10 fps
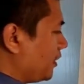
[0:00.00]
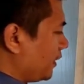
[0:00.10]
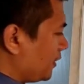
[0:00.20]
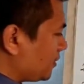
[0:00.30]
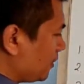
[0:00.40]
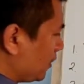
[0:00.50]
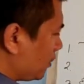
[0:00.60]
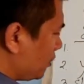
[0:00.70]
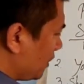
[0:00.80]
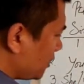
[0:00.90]
then this
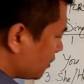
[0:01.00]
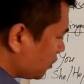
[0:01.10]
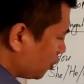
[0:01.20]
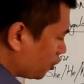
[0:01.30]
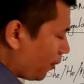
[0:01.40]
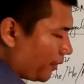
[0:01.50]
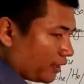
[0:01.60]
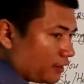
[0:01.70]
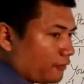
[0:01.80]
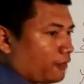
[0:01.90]
is the
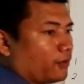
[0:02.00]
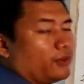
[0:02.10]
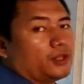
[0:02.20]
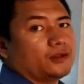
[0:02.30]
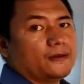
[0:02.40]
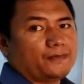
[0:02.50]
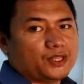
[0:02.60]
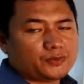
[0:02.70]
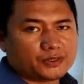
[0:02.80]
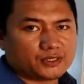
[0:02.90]
topic, therefore
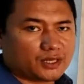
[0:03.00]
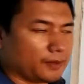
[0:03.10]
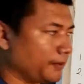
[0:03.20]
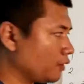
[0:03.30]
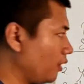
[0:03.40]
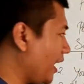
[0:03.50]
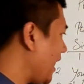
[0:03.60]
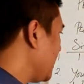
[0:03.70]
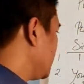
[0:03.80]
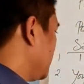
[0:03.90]
this person can be called
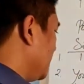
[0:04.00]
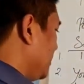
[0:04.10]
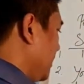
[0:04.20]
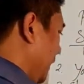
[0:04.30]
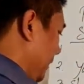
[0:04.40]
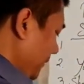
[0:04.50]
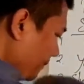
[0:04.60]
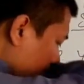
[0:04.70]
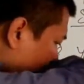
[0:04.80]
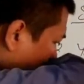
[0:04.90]
as they.
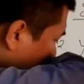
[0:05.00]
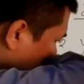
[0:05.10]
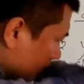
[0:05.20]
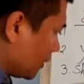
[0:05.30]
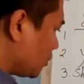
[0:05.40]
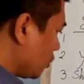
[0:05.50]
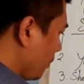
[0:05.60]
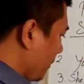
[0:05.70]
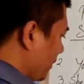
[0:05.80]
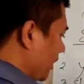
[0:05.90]
So these two
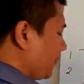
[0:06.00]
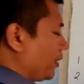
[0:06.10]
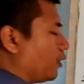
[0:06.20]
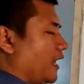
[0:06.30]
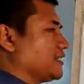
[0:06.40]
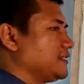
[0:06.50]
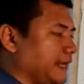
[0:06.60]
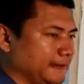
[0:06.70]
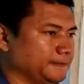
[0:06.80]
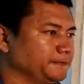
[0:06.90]
people can be called as they.